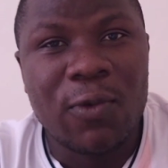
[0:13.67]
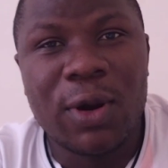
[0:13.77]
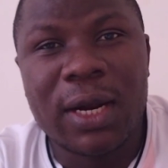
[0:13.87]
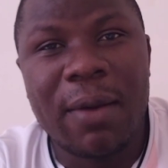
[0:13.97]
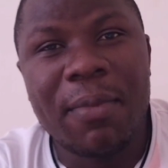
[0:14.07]

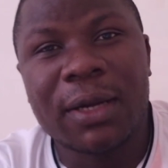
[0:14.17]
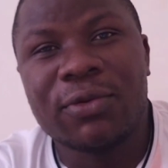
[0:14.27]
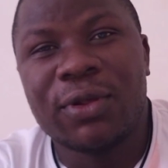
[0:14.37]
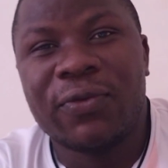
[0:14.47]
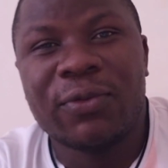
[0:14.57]
Welcome back
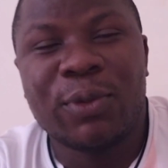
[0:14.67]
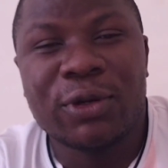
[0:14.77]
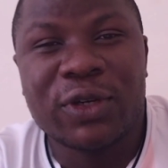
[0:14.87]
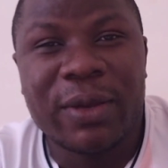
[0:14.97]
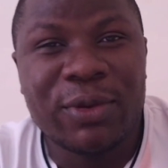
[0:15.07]
to the
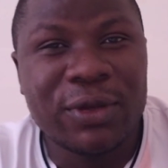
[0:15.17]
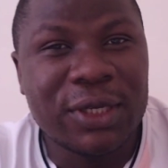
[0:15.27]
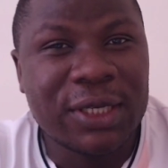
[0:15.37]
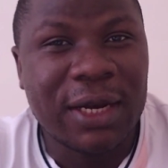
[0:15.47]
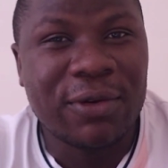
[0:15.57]
Football Tribe
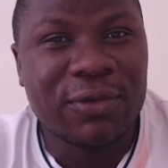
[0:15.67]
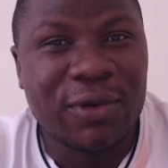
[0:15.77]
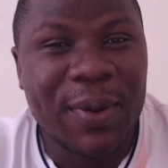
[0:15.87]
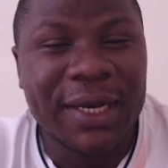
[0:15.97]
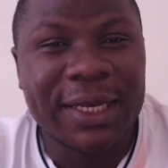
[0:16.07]
UG channel.
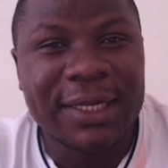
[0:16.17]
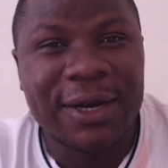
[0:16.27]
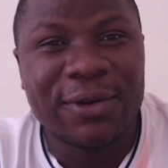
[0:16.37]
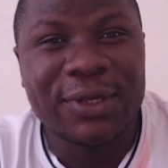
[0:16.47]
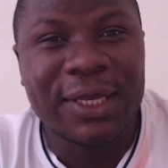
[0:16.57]
Robert
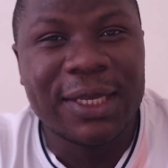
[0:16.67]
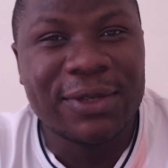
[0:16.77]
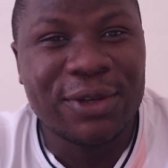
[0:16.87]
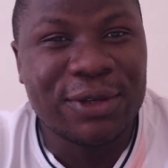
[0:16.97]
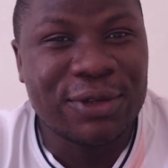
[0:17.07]
Kesakos
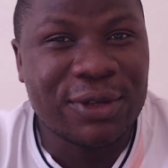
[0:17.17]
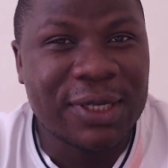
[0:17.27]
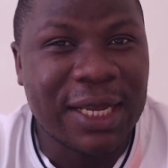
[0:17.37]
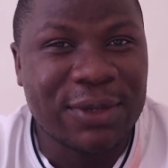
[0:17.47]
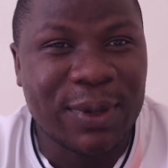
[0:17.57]
is your usual
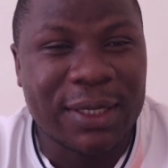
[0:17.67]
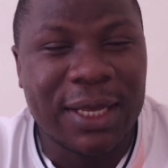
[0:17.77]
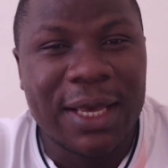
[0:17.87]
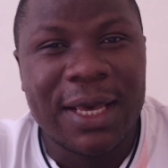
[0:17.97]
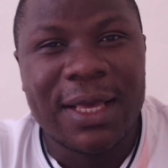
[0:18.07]
suspect.
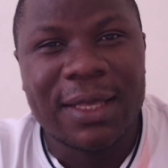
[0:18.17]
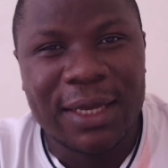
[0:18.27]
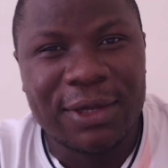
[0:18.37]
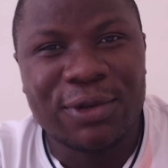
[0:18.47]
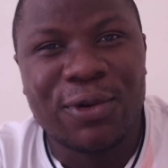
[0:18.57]

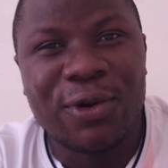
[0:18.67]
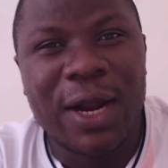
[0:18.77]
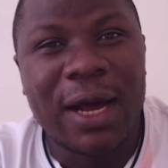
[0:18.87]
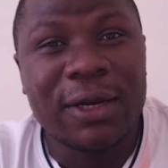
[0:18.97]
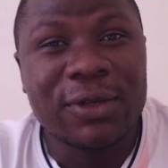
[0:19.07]
Thank you to
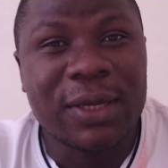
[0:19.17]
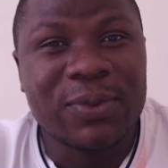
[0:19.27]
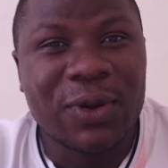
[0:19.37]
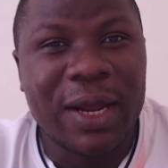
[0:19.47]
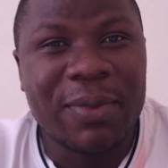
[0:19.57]
all our new
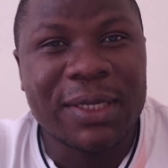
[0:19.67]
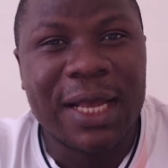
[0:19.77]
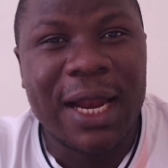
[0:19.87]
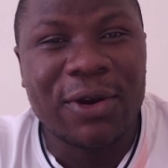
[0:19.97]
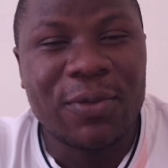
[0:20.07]

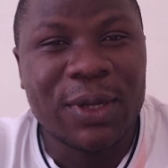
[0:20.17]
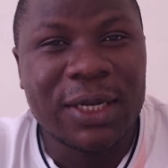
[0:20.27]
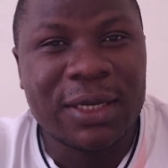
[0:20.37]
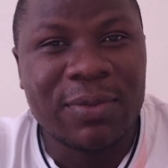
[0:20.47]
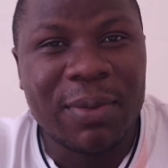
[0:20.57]
subscribers and
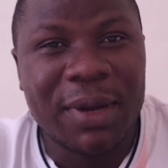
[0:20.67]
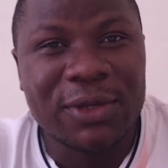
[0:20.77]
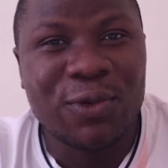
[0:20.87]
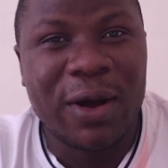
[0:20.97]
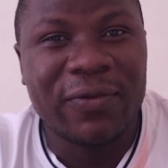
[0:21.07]
community
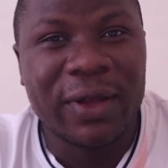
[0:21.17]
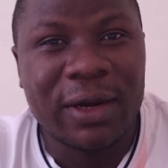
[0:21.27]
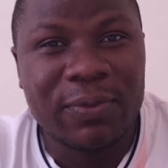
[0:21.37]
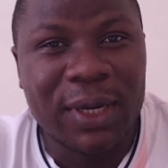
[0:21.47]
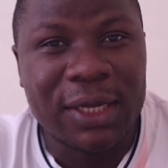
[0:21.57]
members who have
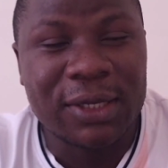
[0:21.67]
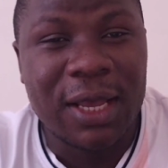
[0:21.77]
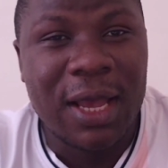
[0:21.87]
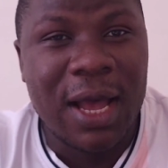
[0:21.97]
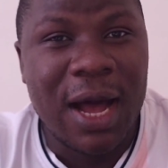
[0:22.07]
helped us
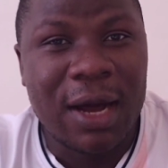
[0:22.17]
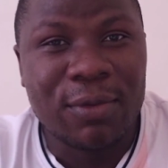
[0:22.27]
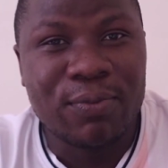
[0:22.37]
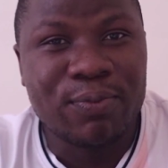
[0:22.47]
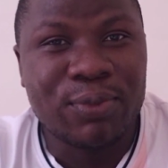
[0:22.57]

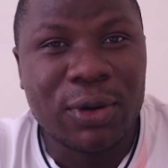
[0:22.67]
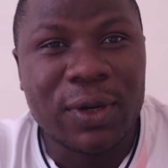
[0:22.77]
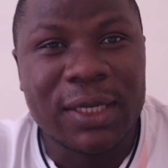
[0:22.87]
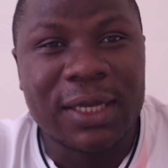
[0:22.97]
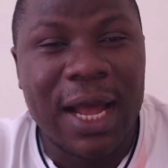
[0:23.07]

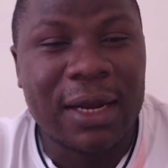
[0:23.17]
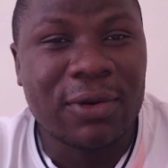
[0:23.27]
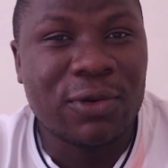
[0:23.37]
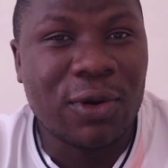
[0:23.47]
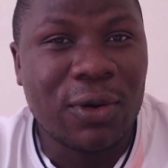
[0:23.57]
progress
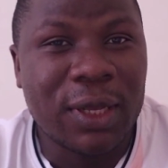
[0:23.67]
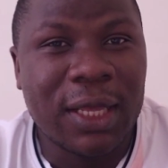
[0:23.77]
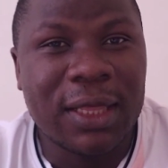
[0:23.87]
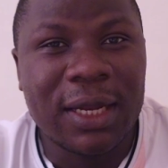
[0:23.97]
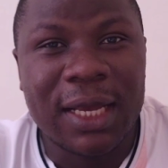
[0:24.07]
and grow
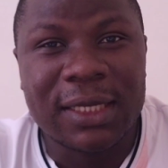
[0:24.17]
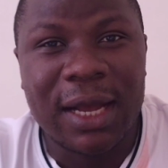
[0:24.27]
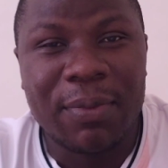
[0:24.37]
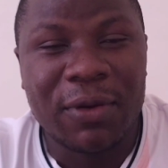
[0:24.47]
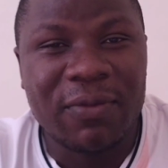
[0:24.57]
in the last
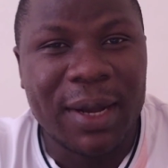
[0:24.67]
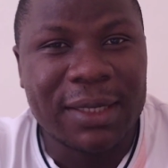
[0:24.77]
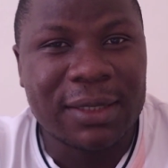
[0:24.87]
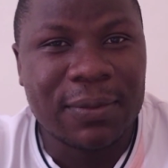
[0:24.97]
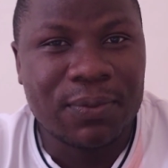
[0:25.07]
couple of
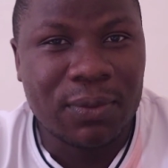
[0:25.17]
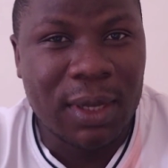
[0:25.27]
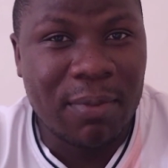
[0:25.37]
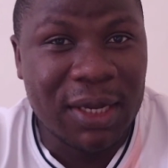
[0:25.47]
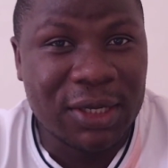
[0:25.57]
months.
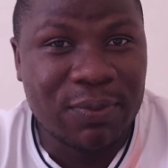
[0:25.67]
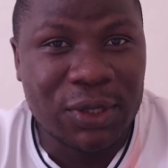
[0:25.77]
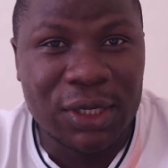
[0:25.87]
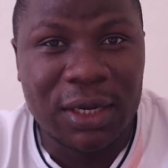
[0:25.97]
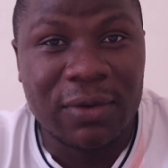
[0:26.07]
Much
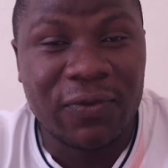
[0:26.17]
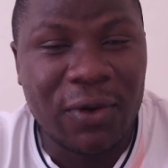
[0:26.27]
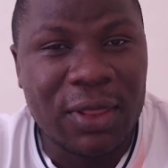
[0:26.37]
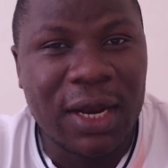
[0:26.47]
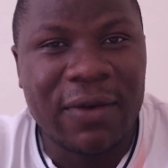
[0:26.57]
appreciated
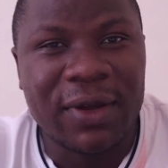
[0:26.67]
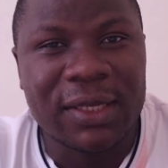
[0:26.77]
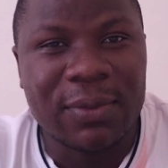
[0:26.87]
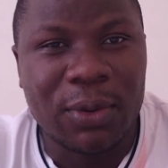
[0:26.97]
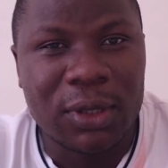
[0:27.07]
for the love
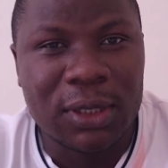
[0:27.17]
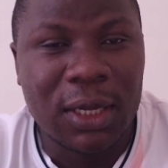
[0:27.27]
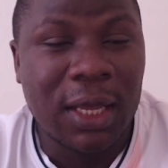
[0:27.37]
and support.